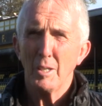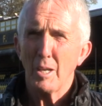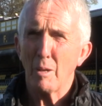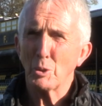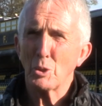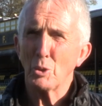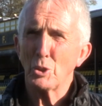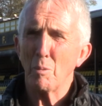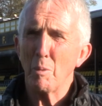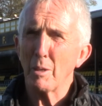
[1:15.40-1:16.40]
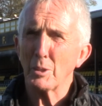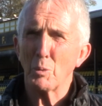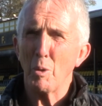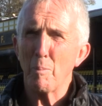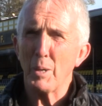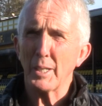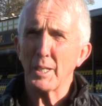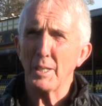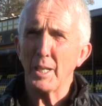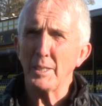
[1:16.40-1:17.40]
I was coaching Melrose way back
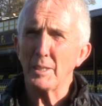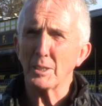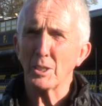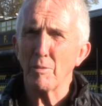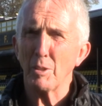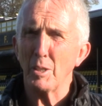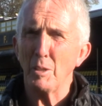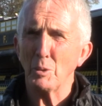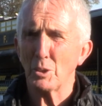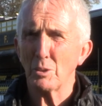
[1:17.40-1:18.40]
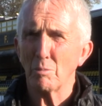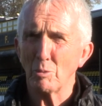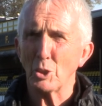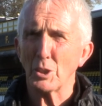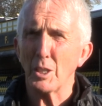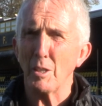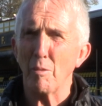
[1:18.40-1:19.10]
in 97 and he was just getting